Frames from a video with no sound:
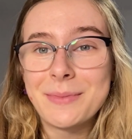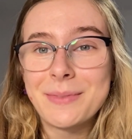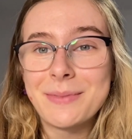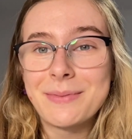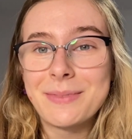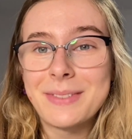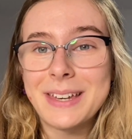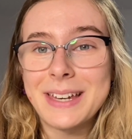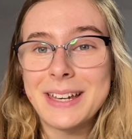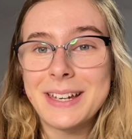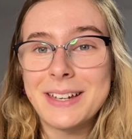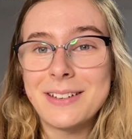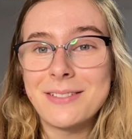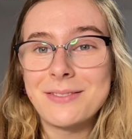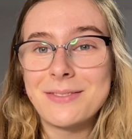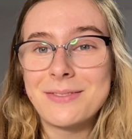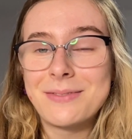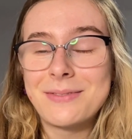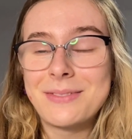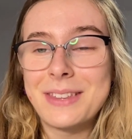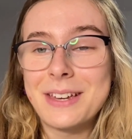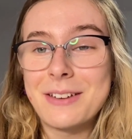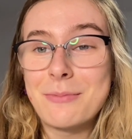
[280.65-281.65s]

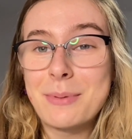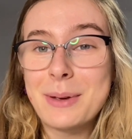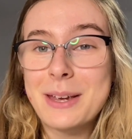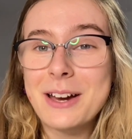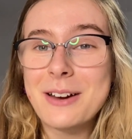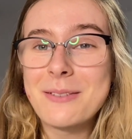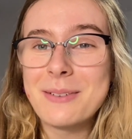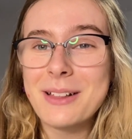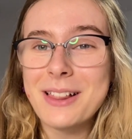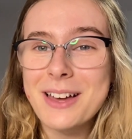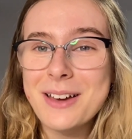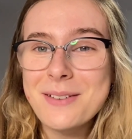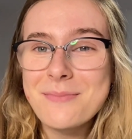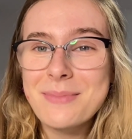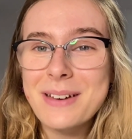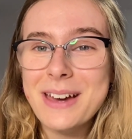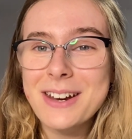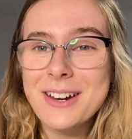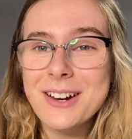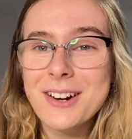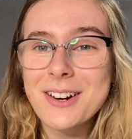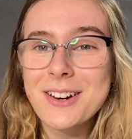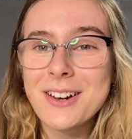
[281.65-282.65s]
They've become a lot
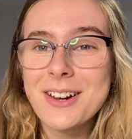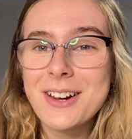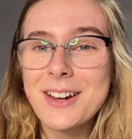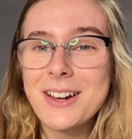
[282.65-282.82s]
better